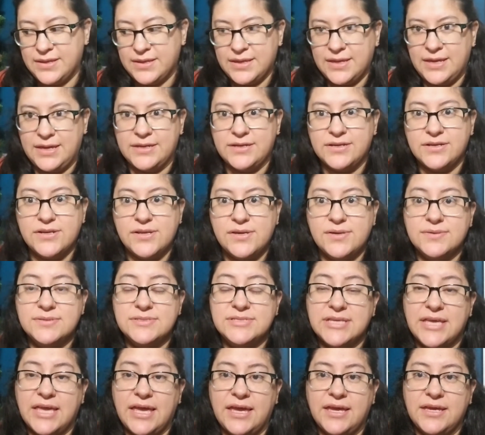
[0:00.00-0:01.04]
get a new
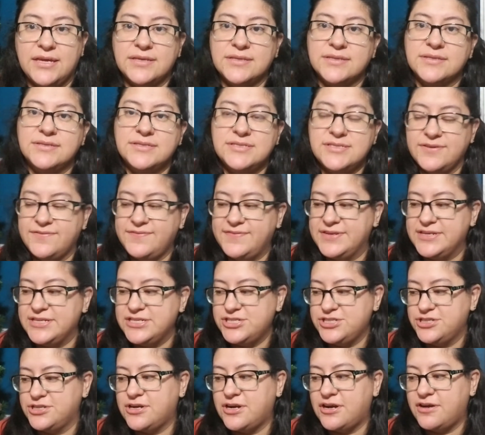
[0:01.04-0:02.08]
skein to
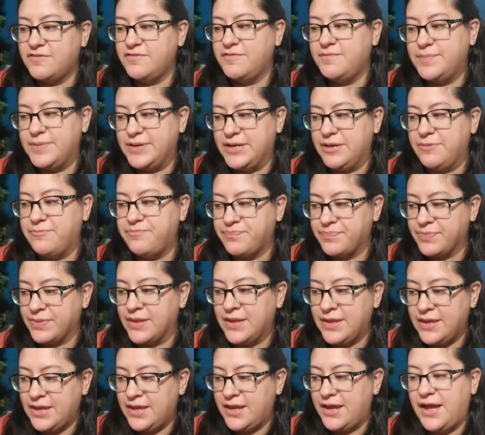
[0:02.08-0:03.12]
finish it off. But
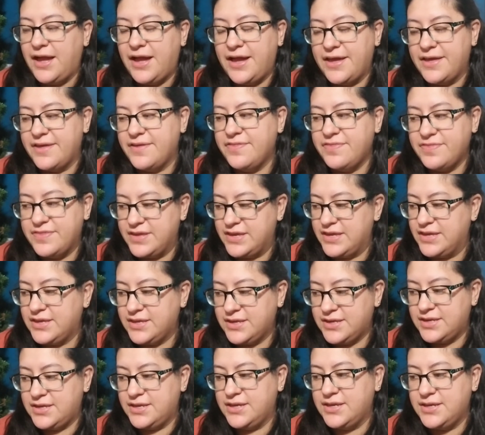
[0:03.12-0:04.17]
I
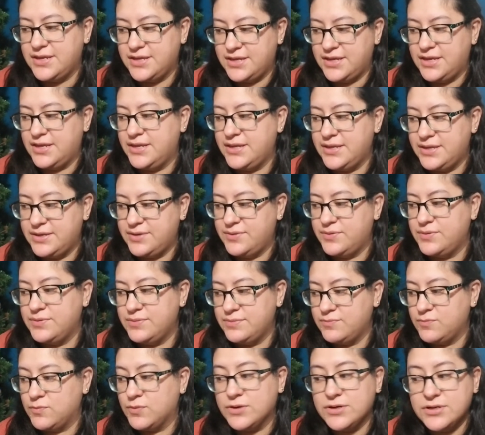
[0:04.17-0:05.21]
think it
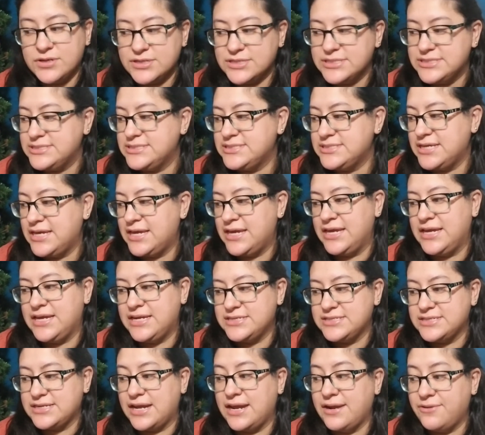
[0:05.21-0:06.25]
works
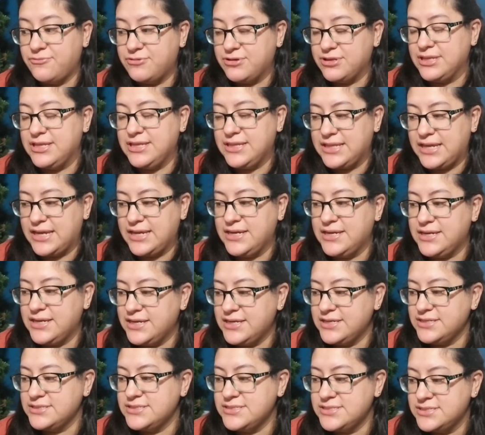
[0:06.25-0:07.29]
and I really like
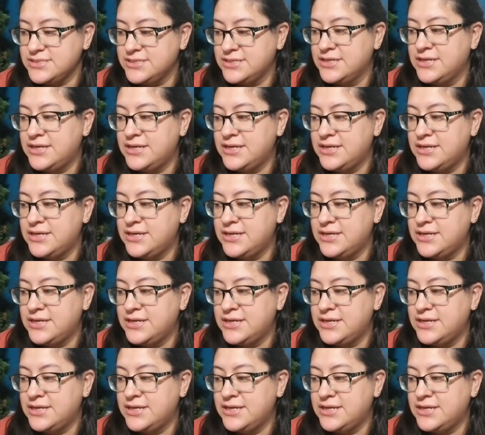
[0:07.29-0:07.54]
it.